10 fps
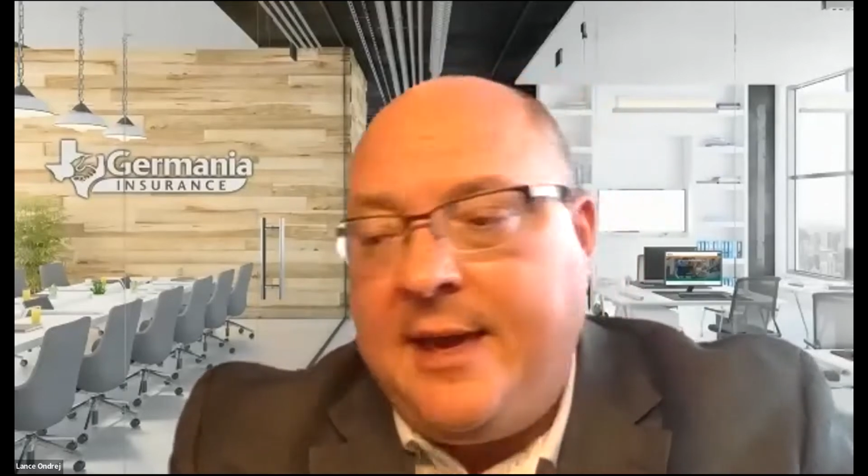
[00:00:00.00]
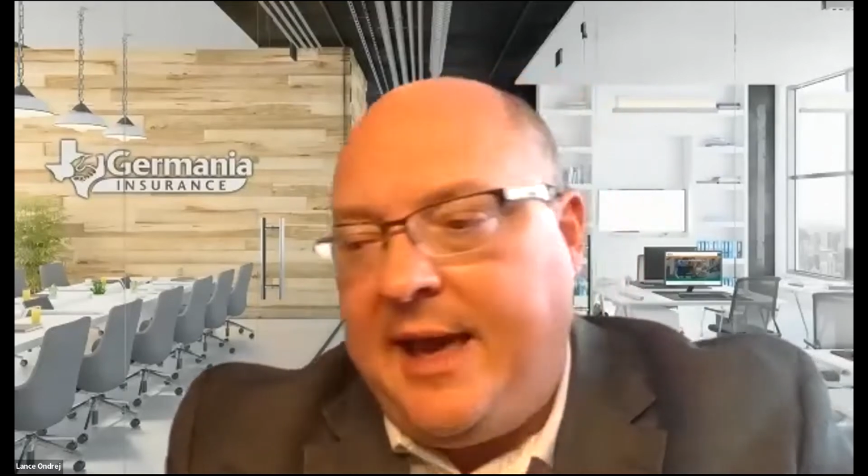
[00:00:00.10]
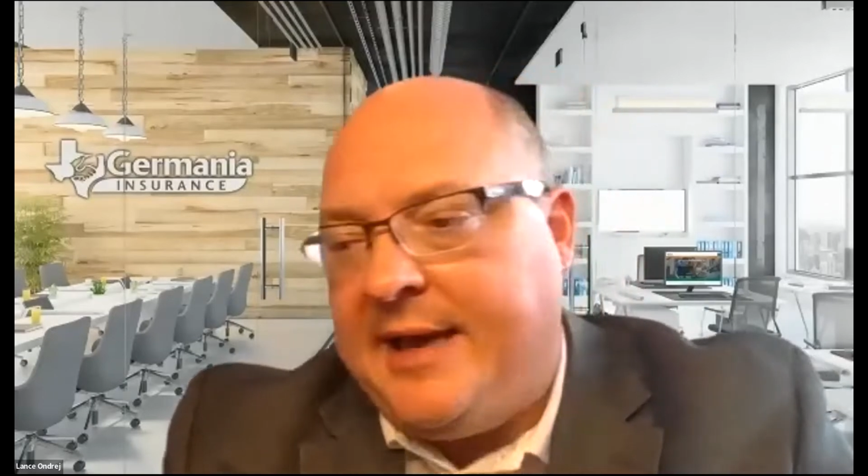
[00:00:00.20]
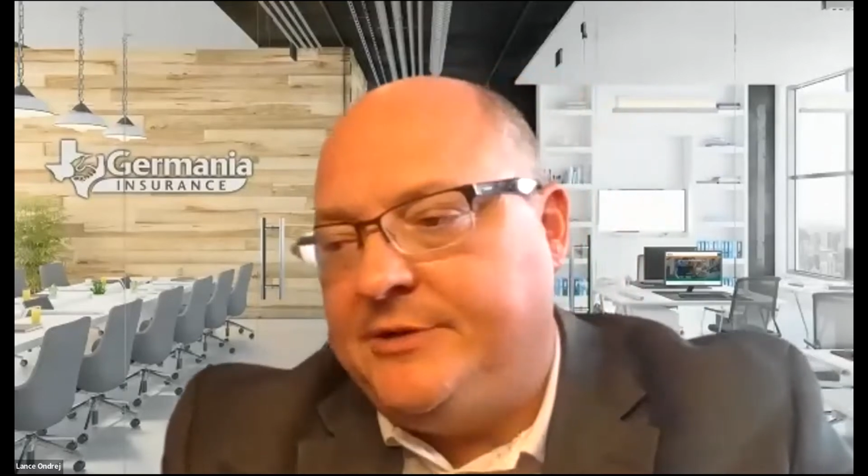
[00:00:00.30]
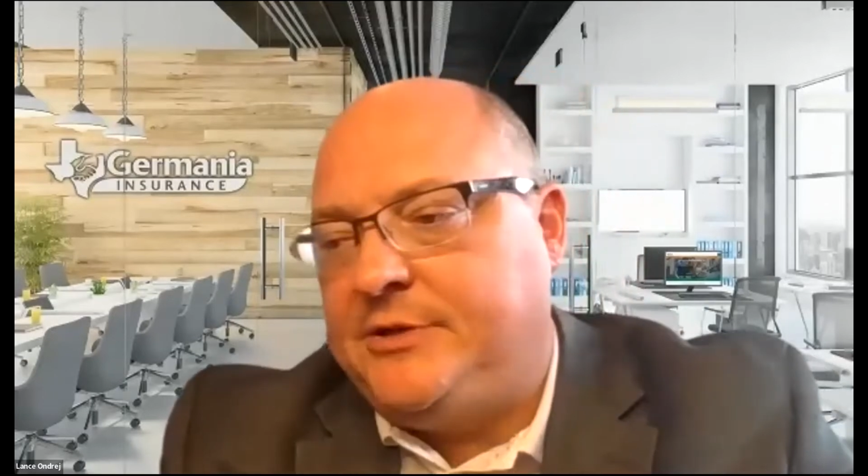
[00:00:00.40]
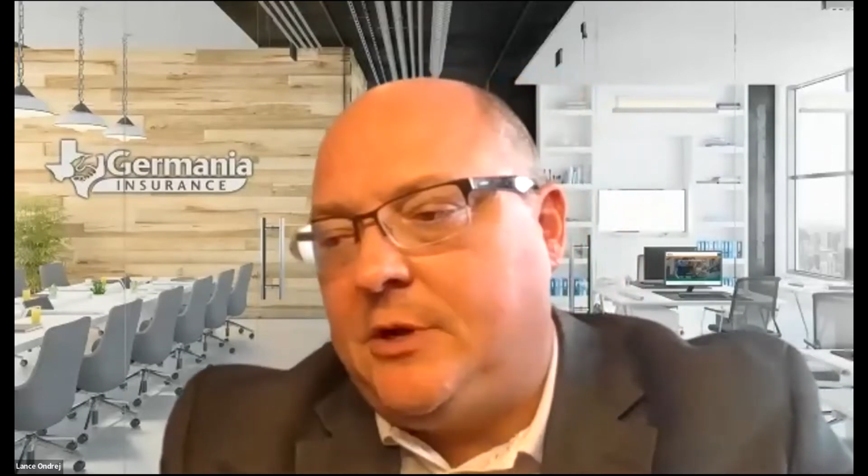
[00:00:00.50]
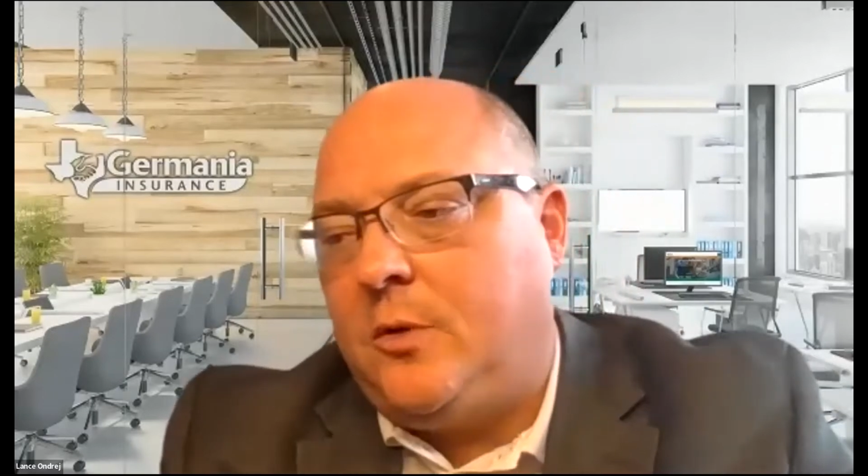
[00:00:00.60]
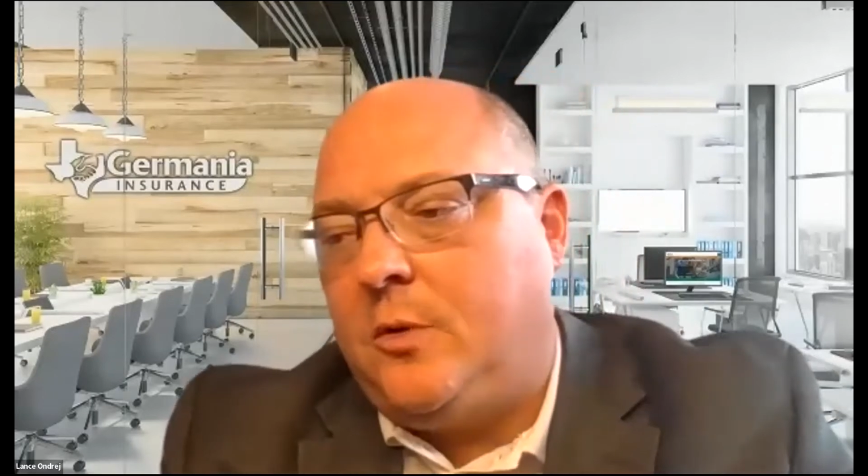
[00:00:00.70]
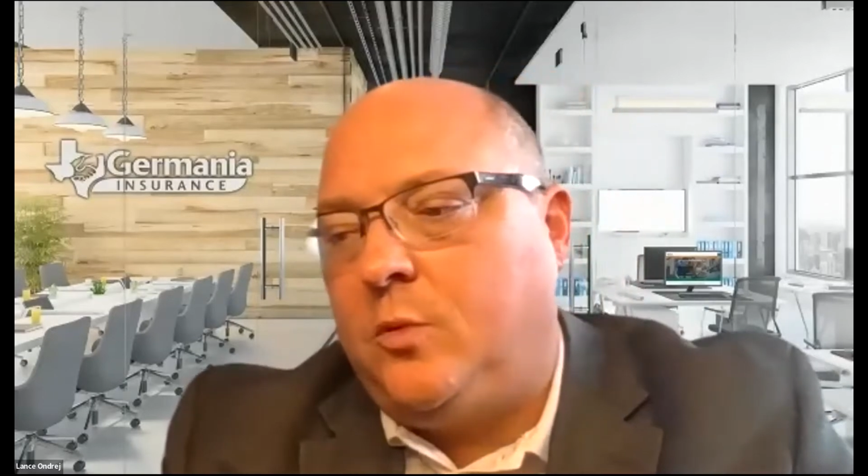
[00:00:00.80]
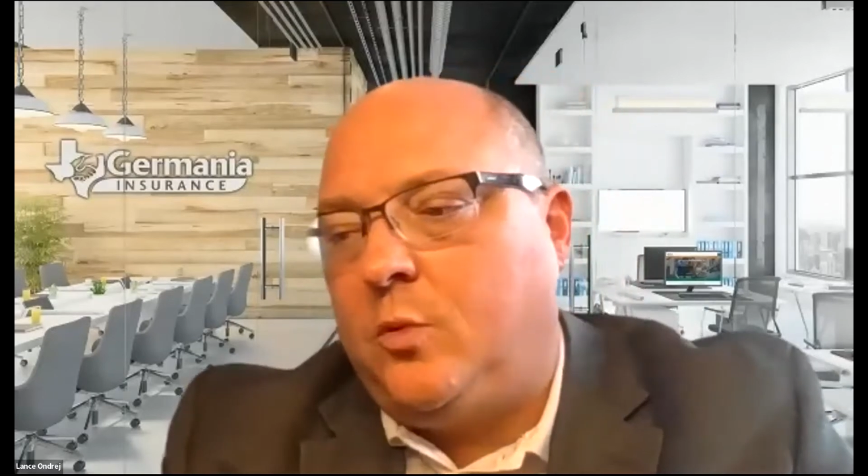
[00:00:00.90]
And
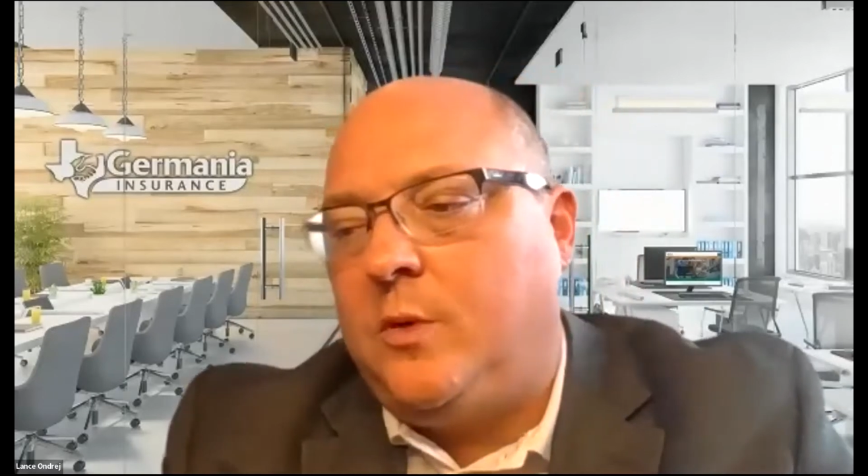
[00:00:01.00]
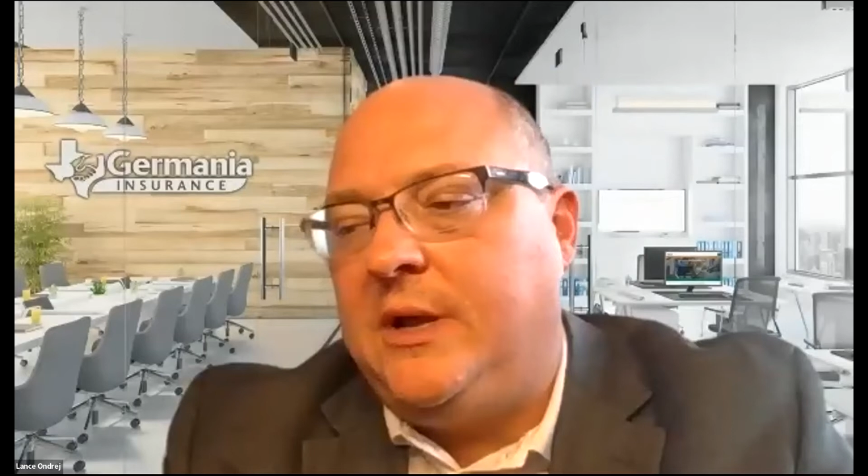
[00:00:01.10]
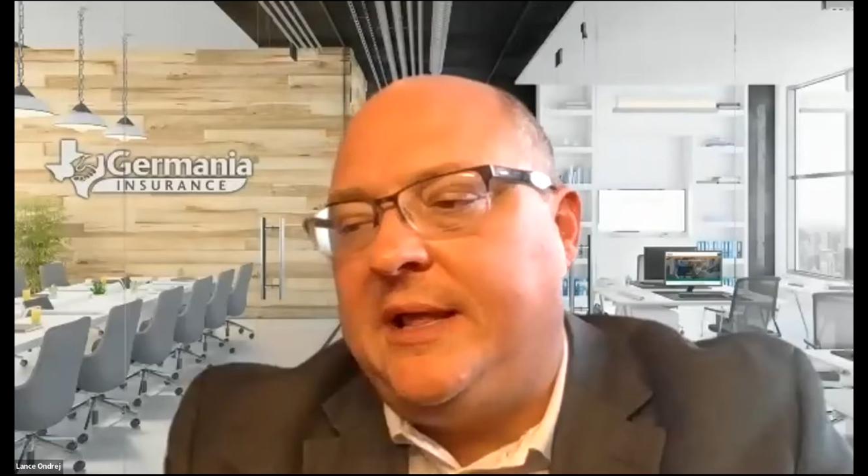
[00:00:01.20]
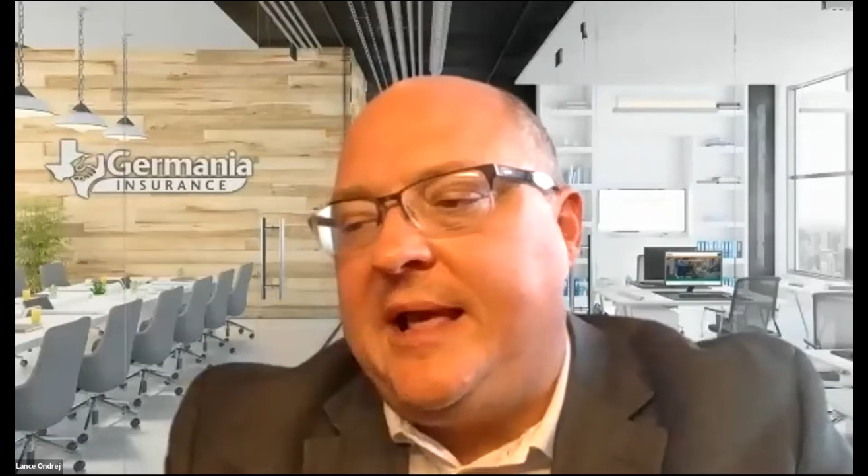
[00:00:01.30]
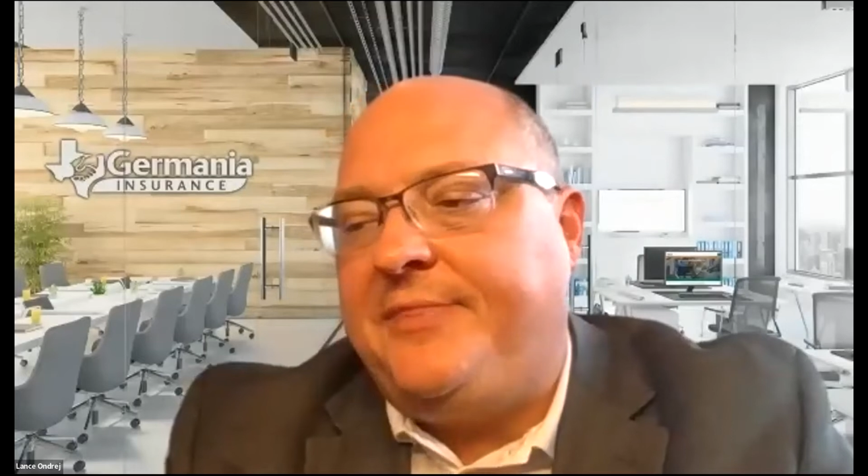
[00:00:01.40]
so really,